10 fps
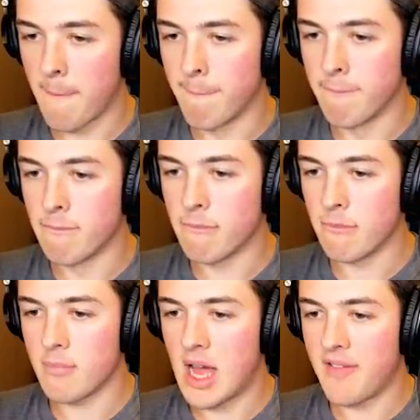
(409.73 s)
I thought, okay,
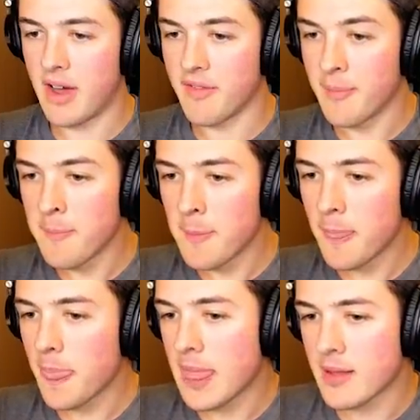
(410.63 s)
I thought you meant like grass
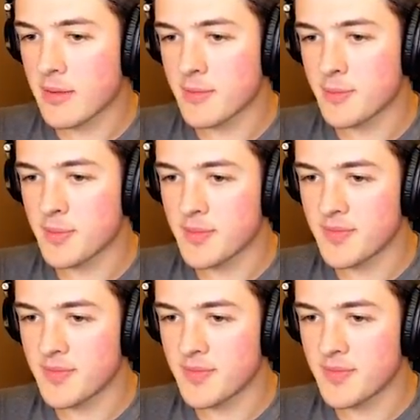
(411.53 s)
growing out of the,